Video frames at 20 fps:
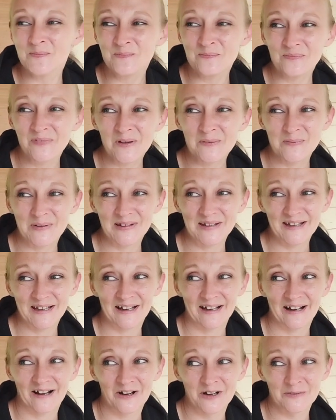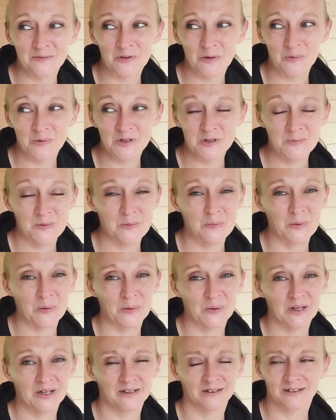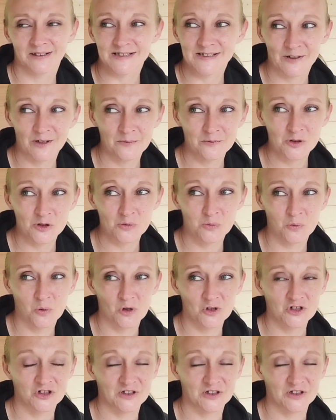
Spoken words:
But yeah, I'm going to be putting, so I'm just watching,